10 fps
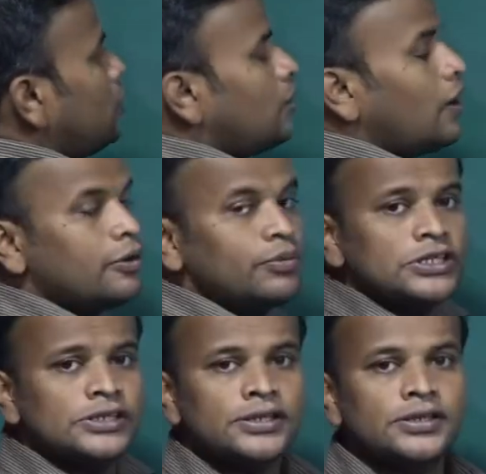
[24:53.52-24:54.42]
R
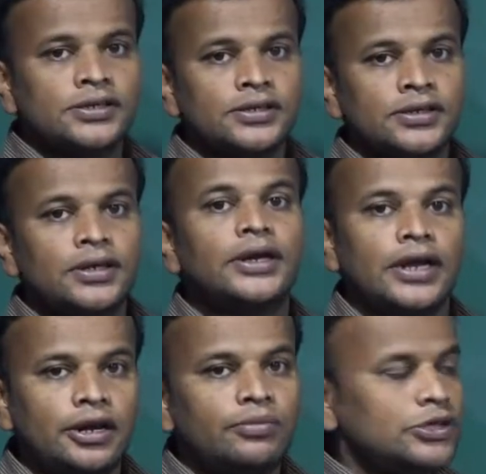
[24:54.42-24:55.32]
means
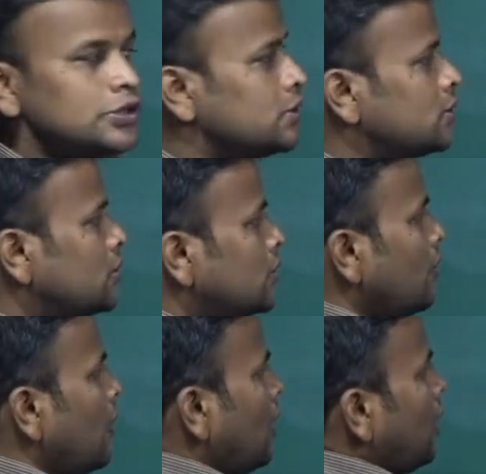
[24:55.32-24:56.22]
real numbers,
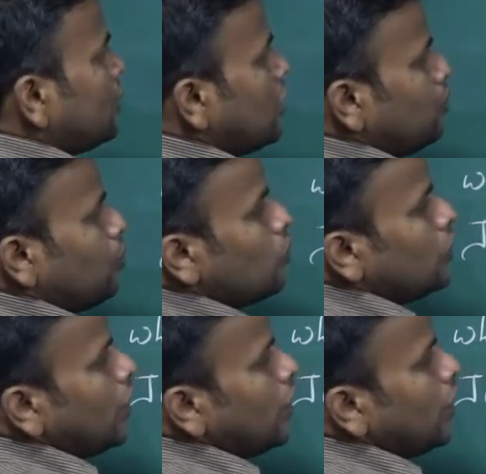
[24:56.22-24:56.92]
then prove